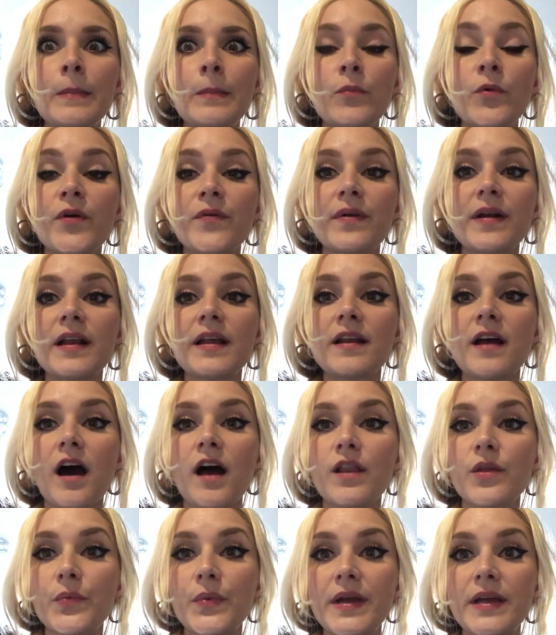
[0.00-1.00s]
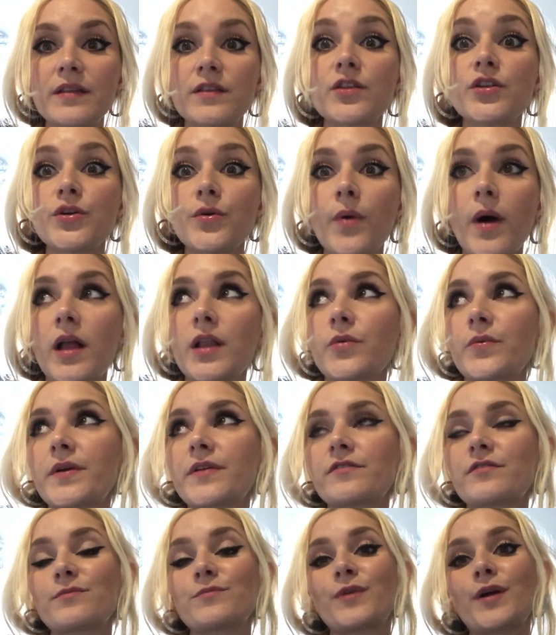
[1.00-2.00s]
We rented Halloween, the new Halloween
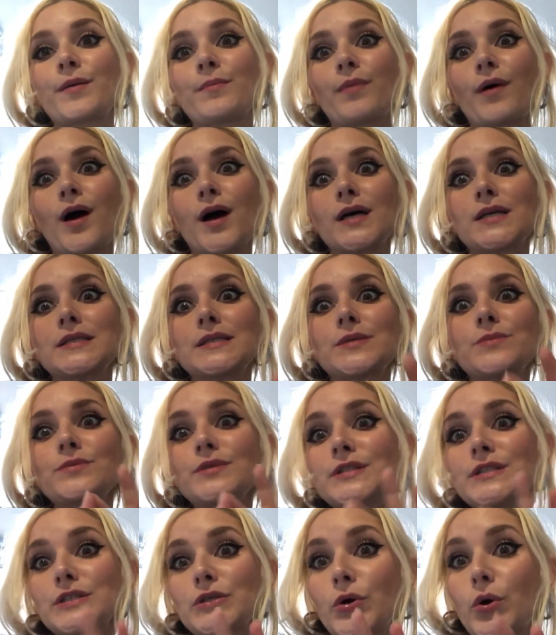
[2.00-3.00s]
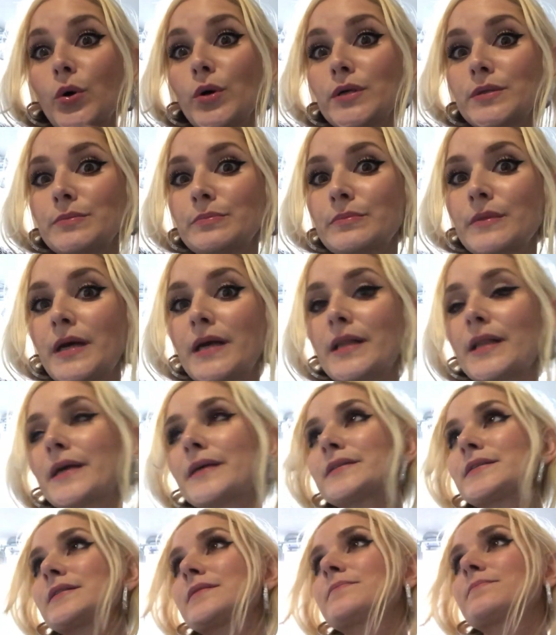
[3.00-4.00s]
from Redbox. It was good. I
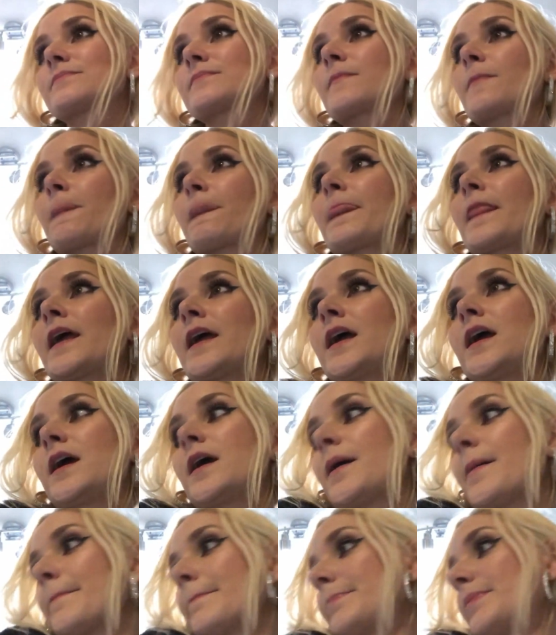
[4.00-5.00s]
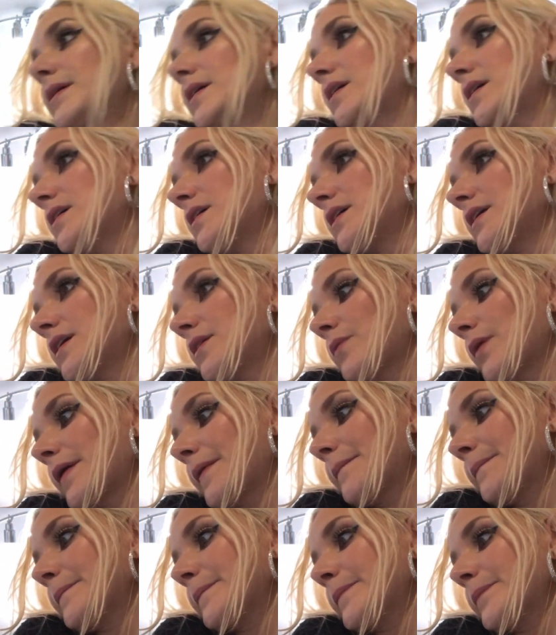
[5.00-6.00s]
liked it. But uh, anyway,
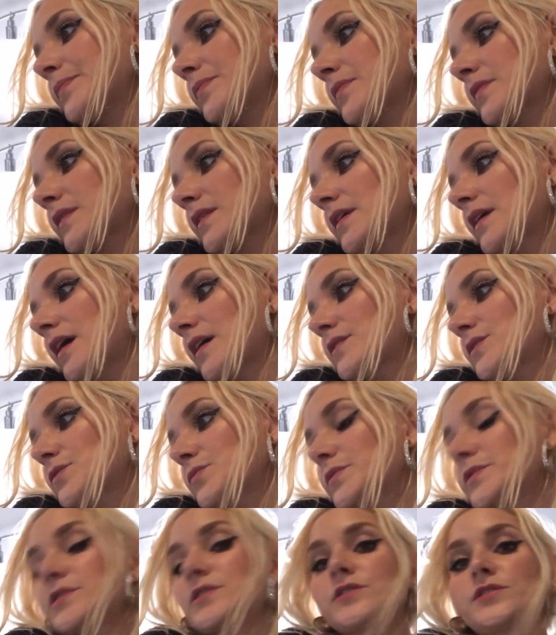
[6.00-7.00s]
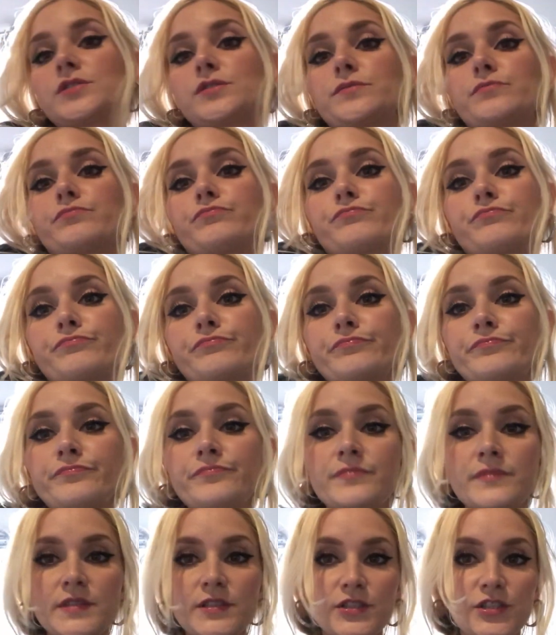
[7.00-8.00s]
yeah, so we're just
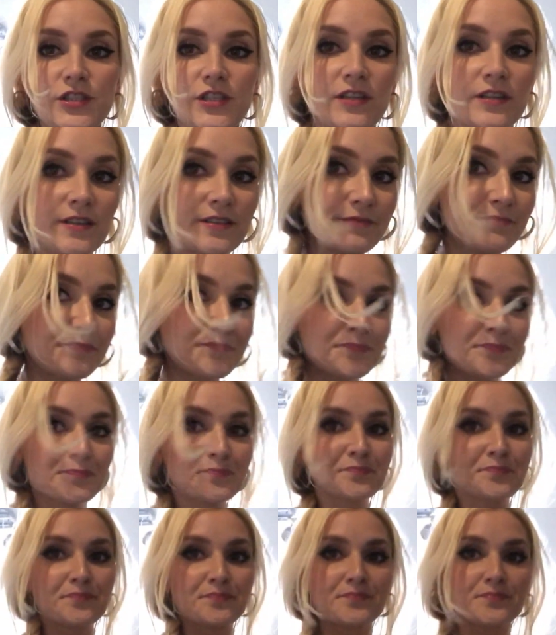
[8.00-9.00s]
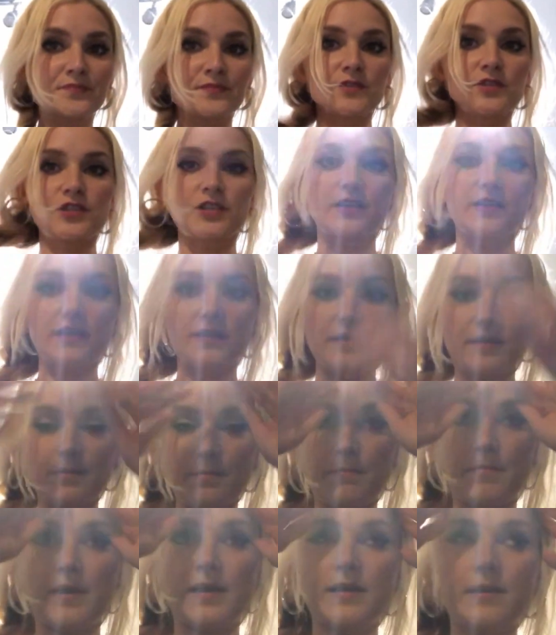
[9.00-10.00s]
chilling, chilling,
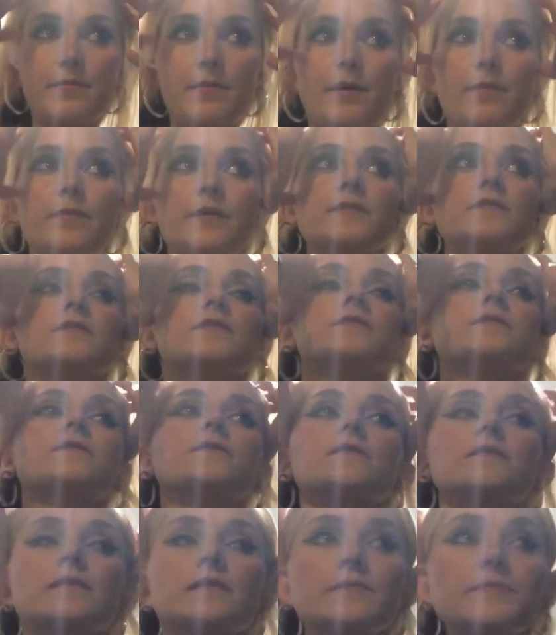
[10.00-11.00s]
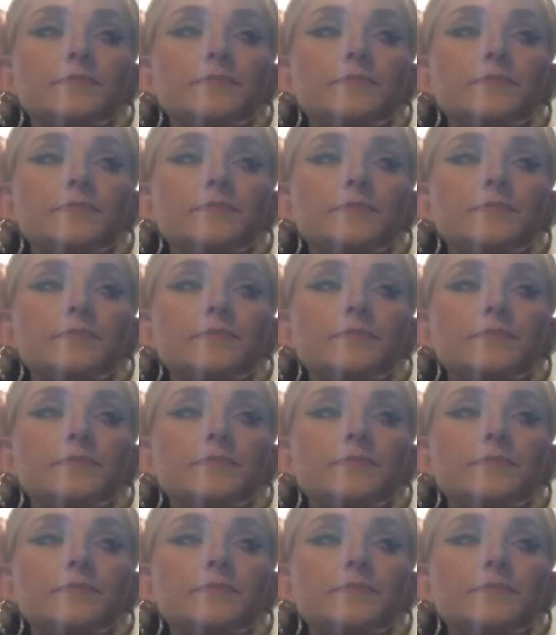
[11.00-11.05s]
minding my business.